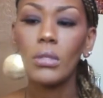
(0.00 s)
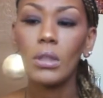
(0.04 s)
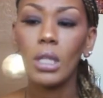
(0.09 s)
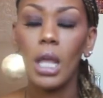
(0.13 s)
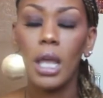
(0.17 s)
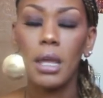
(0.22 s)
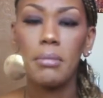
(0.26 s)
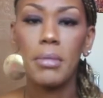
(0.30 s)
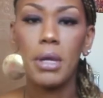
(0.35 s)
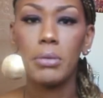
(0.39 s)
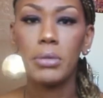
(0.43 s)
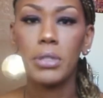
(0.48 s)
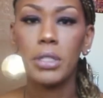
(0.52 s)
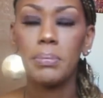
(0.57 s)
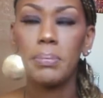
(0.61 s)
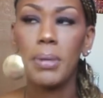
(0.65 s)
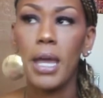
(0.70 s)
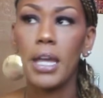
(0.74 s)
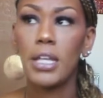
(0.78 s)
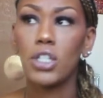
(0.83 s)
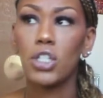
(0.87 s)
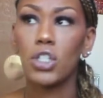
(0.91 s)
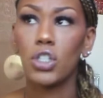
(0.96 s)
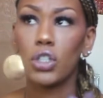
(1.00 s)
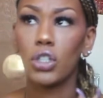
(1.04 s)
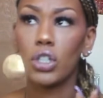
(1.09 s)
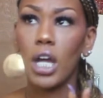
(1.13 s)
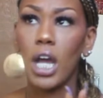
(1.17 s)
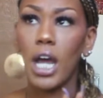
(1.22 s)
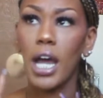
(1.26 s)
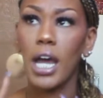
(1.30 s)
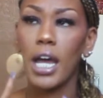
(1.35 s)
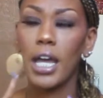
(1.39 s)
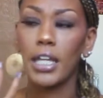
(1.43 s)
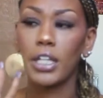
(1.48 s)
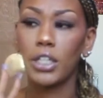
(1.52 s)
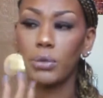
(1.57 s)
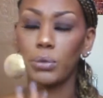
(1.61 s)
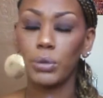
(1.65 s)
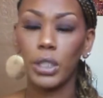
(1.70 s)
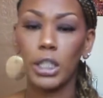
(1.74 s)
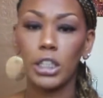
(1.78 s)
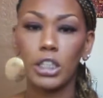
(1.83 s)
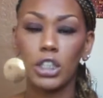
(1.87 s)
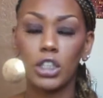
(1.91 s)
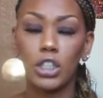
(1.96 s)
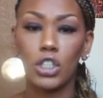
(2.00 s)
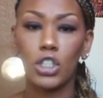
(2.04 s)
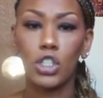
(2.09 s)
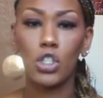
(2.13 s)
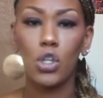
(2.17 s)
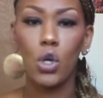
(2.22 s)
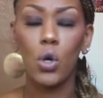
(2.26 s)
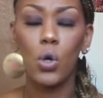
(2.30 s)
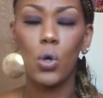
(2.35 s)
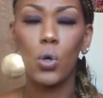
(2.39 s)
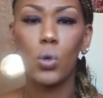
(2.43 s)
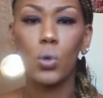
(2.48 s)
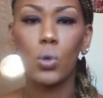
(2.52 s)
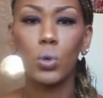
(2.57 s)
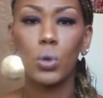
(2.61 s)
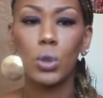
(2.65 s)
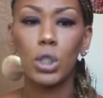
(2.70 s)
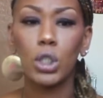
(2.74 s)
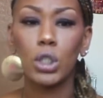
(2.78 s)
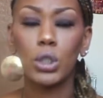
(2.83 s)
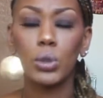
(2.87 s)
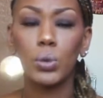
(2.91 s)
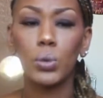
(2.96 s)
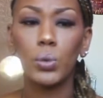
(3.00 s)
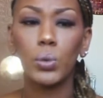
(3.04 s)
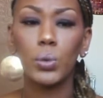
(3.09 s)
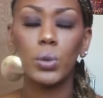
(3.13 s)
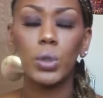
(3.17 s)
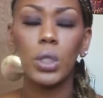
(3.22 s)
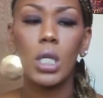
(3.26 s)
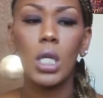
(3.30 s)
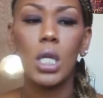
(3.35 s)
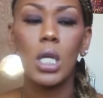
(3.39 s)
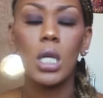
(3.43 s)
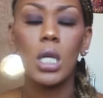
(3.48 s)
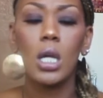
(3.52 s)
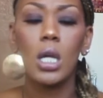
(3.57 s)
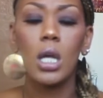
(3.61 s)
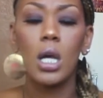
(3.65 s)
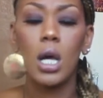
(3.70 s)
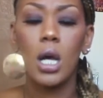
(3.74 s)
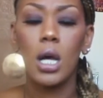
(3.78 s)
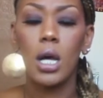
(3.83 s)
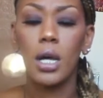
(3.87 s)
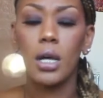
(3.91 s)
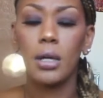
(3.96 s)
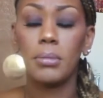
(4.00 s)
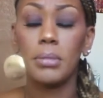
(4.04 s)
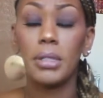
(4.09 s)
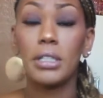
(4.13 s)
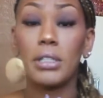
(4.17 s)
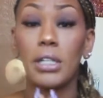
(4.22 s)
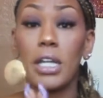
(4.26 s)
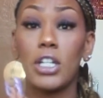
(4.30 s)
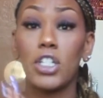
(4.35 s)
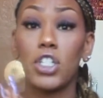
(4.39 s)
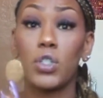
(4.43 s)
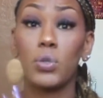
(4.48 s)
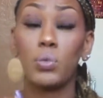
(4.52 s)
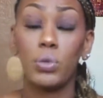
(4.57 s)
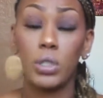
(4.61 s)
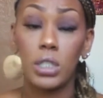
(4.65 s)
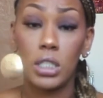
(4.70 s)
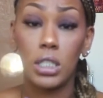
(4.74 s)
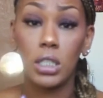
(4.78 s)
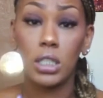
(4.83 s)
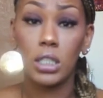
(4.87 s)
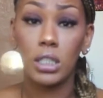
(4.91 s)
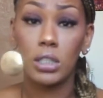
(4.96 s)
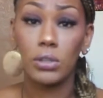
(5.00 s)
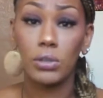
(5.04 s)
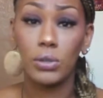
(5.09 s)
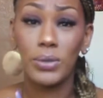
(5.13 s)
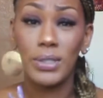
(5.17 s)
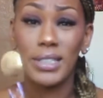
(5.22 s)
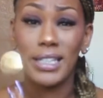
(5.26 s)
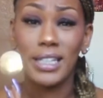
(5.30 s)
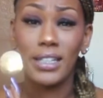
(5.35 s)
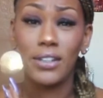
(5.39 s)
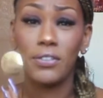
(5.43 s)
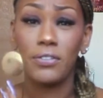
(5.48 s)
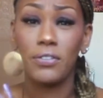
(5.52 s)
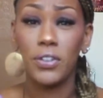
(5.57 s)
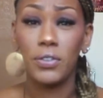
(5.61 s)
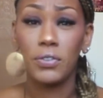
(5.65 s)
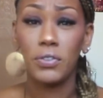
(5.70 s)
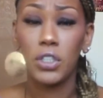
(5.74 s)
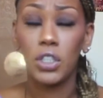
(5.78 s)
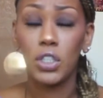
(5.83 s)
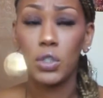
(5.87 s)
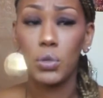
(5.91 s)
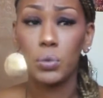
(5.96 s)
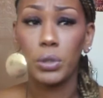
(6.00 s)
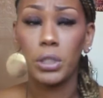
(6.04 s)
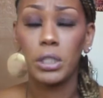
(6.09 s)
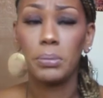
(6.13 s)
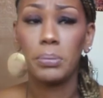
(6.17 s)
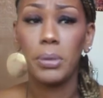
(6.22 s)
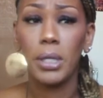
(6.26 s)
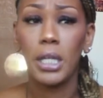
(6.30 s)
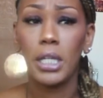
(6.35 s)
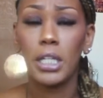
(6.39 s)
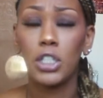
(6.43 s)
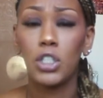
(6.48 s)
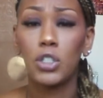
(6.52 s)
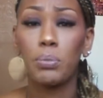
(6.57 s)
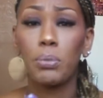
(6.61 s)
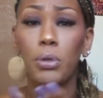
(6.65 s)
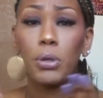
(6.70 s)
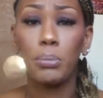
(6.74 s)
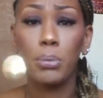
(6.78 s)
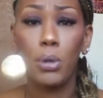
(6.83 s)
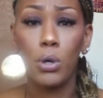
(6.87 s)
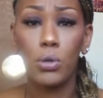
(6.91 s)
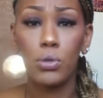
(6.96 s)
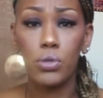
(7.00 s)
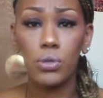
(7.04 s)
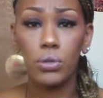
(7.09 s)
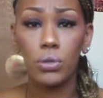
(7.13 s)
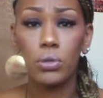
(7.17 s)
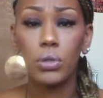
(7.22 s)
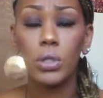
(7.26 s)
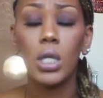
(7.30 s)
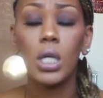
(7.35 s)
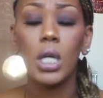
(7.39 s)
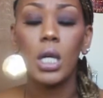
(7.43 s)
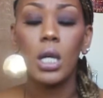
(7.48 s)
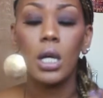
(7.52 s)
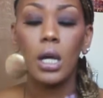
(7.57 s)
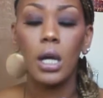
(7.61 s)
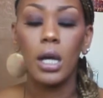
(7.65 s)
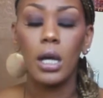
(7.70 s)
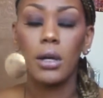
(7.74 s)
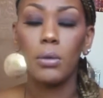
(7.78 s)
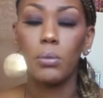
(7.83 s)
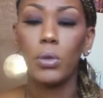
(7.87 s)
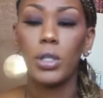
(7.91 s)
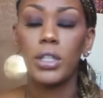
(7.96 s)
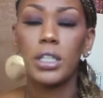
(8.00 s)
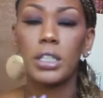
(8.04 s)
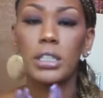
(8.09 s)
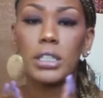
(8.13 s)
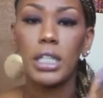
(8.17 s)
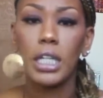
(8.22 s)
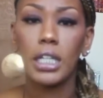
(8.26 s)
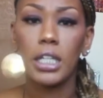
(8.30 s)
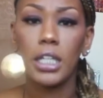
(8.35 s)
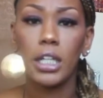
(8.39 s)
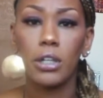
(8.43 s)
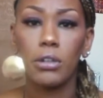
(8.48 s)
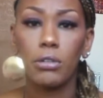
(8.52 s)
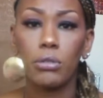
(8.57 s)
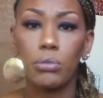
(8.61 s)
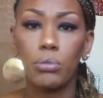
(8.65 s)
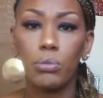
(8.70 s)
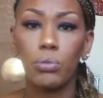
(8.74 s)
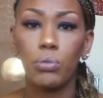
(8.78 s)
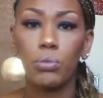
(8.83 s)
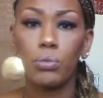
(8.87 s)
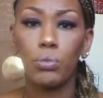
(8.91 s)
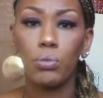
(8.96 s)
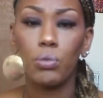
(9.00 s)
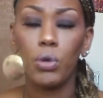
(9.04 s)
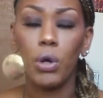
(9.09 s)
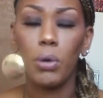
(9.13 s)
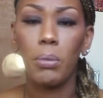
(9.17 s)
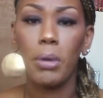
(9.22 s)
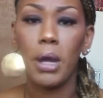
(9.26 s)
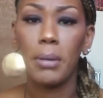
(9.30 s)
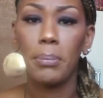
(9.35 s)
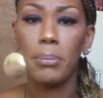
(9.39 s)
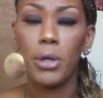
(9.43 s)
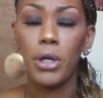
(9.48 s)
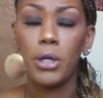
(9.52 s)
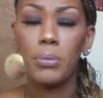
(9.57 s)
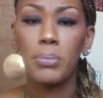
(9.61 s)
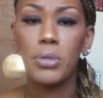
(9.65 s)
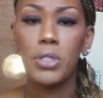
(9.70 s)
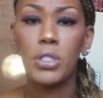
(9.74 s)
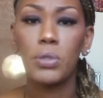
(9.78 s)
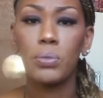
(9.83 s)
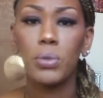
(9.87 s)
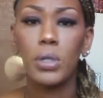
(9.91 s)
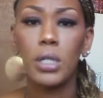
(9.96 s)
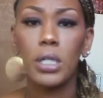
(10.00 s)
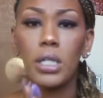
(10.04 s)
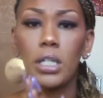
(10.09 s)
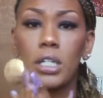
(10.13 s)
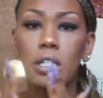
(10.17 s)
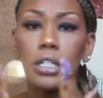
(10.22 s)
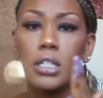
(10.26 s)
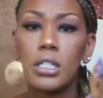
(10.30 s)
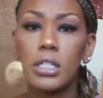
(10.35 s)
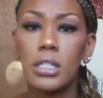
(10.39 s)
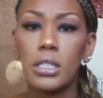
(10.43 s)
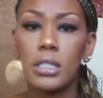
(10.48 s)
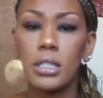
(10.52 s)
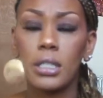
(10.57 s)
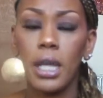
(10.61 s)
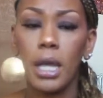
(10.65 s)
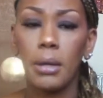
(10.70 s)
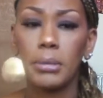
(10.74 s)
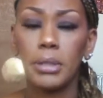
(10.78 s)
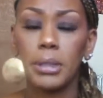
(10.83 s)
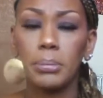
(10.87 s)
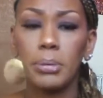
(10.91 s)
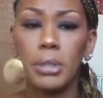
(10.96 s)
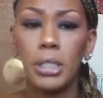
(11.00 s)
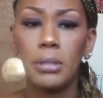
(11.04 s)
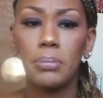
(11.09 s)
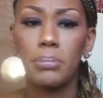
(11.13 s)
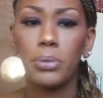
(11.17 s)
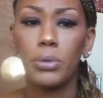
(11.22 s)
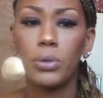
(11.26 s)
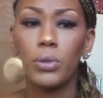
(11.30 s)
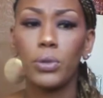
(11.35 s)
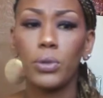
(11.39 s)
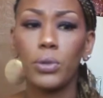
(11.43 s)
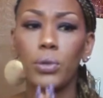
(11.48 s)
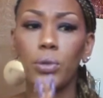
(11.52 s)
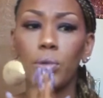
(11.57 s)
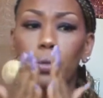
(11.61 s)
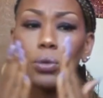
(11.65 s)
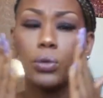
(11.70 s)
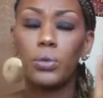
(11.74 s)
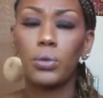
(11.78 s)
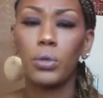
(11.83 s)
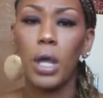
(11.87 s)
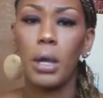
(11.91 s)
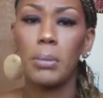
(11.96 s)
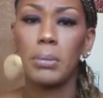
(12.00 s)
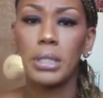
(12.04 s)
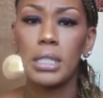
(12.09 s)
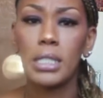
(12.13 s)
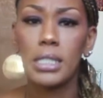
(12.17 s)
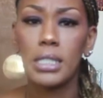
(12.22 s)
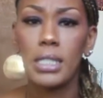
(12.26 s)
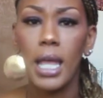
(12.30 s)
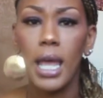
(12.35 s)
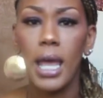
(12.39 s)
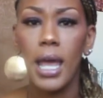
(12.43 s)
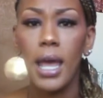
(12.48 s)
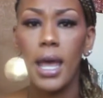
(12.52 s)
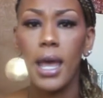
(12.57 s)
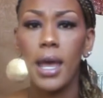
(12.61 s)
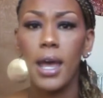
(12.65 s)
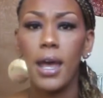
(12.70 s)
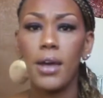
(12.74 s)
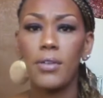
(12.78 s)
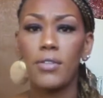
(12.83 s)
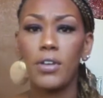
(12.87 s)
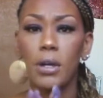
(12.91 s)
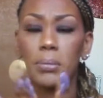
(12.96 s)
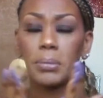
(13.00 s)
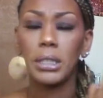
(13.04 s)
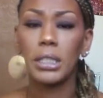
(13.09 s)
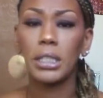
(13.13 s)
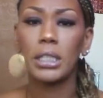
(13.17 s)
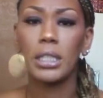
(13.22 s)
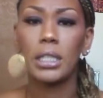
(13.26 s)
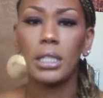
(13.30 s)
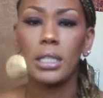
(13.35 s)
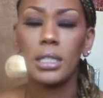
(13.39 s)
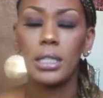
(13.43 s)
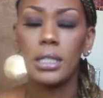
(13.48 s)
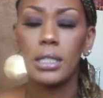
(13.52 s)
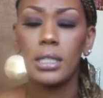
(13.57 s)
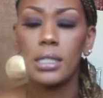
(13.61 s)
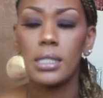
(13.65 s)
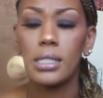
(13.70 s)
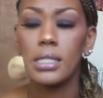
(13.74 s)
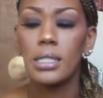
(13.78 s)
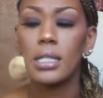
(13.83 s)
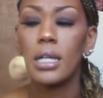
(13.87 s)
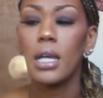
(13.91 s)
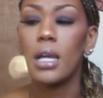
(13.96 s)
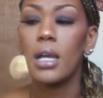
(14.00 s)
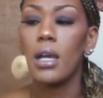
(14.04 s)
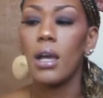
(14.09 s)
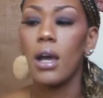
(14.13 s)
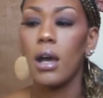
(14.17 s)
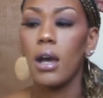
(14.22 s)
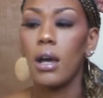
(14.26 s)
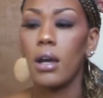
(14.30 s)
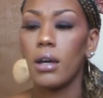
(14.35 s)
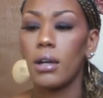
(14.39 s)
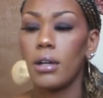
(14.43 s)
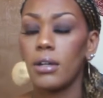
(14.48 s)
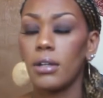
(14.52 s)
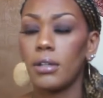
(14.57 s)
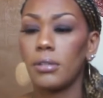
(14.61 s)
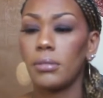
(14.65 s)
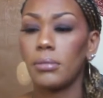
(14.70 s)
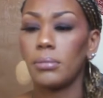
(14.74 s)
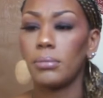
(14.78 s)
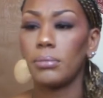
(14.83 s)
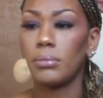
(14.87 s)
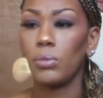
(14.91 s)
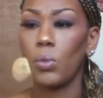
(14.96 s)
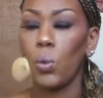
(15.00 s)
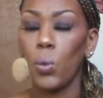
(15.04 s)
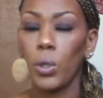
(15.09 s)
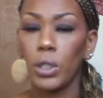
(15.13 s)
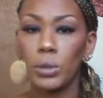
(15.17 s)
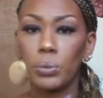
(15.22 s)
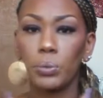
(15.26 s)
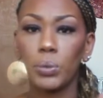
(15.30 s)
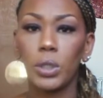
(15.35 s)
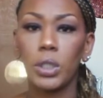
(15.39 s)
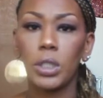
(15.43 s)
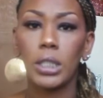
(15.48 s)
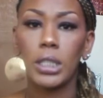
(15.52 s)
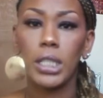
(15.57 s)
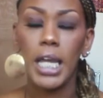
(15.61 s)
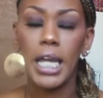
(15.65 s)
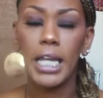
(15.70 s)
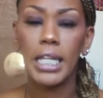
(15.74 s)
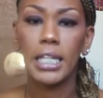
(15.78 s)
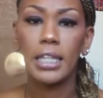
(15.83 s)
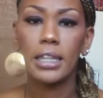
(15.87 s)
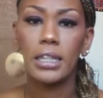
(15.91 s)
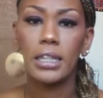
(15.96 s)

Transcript: I met with the pastor. I created this whole little um, it actually wasn't little it was like a 15 20 page proposal um, what the daycare what my purpose was how many people how many staff how many kids um, what it would look like and